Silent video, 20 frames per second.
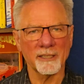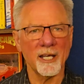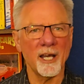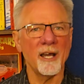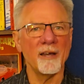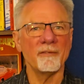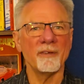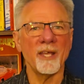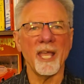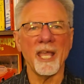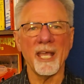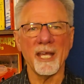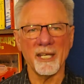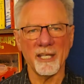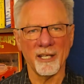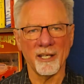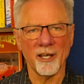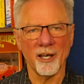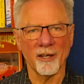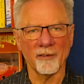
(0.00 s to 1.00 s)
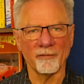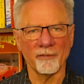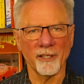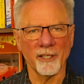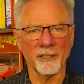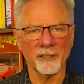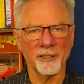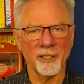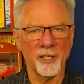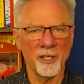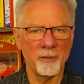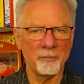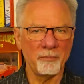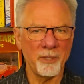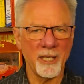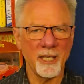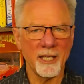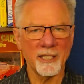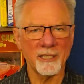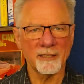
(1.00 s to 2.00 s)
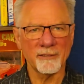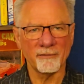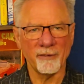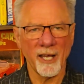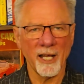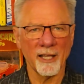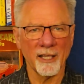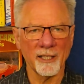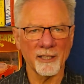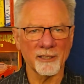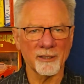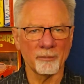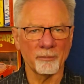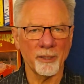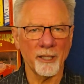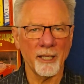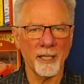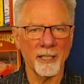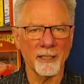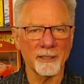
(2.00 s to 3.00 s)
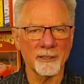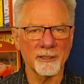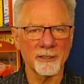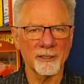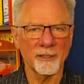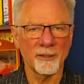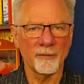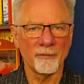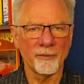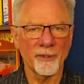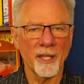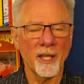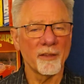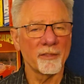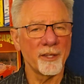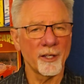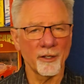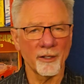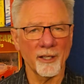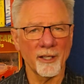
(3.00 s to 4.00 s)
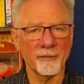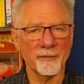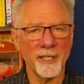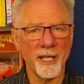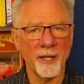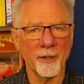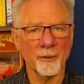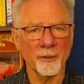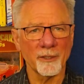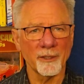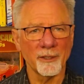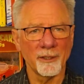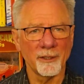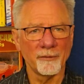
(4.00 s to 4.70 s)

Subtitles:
of any conflict, peaks, valleys, and plains, that are left out.